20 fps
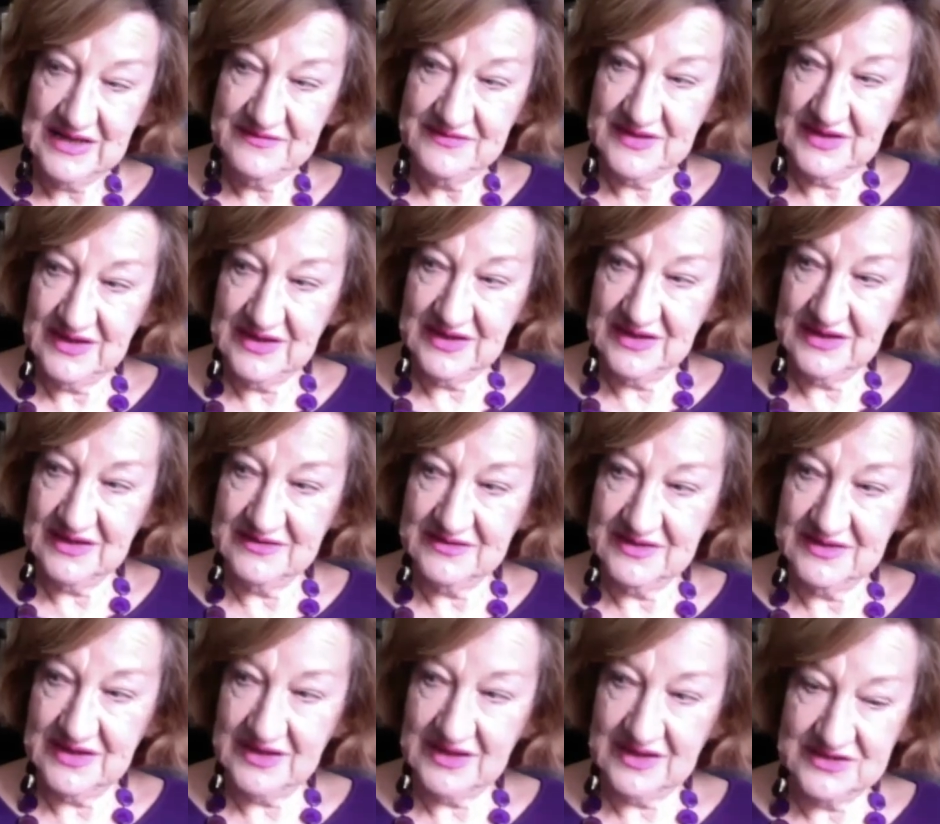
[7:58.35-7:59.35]
the
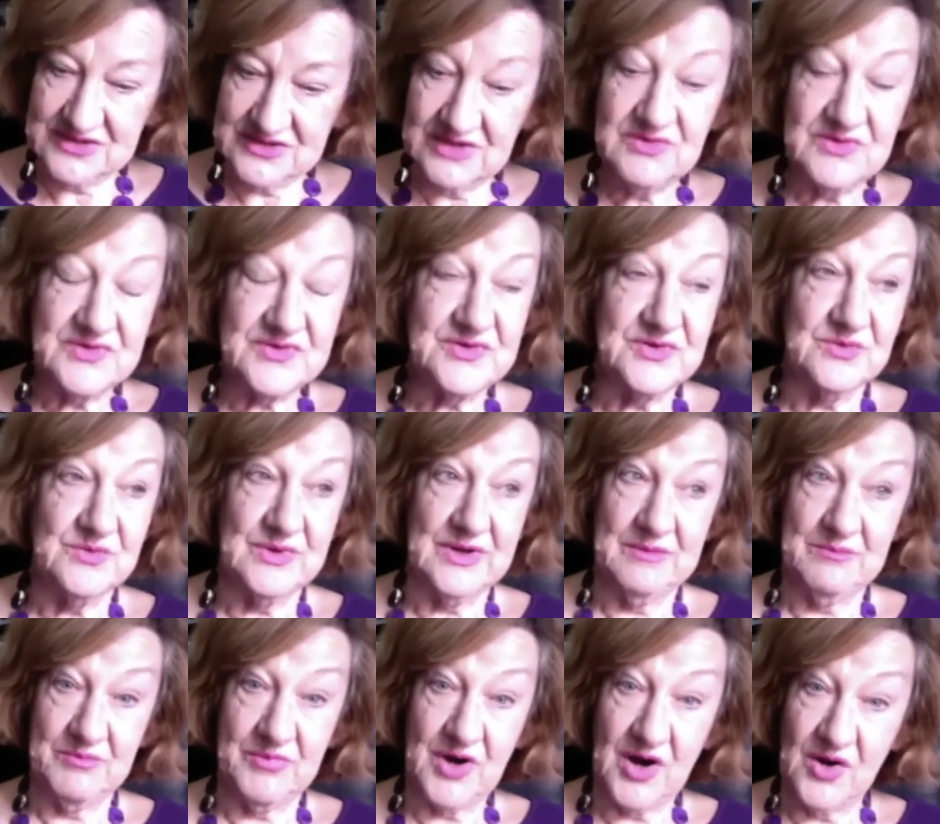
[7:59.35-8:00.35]
general store
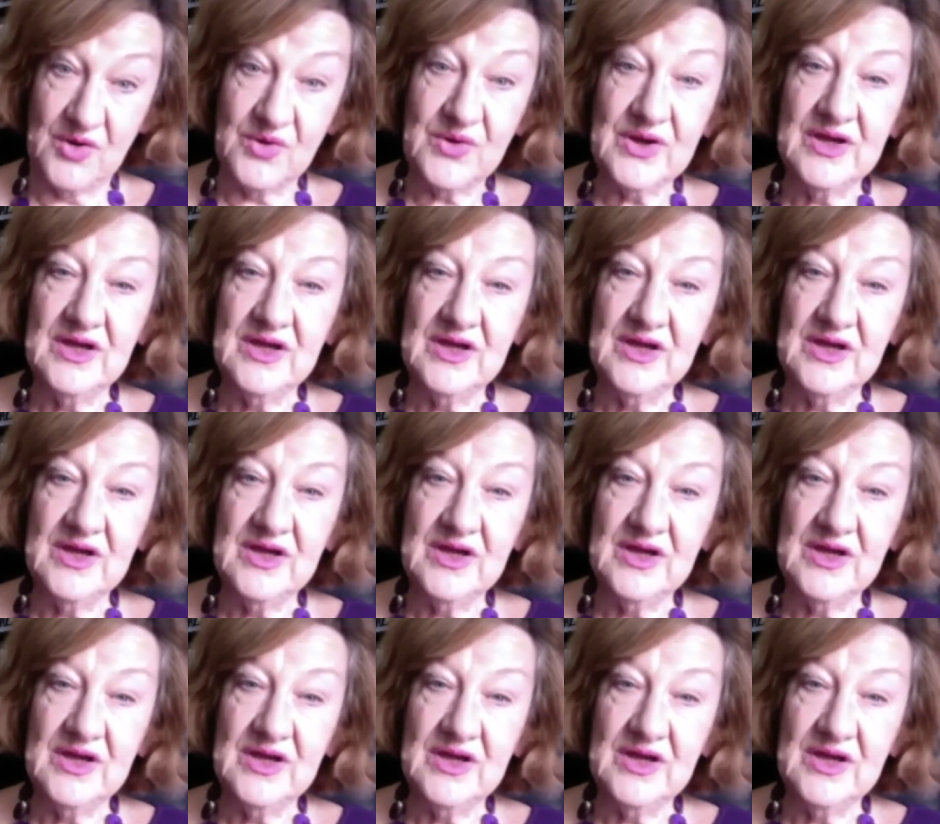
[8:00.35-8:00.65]
went broke.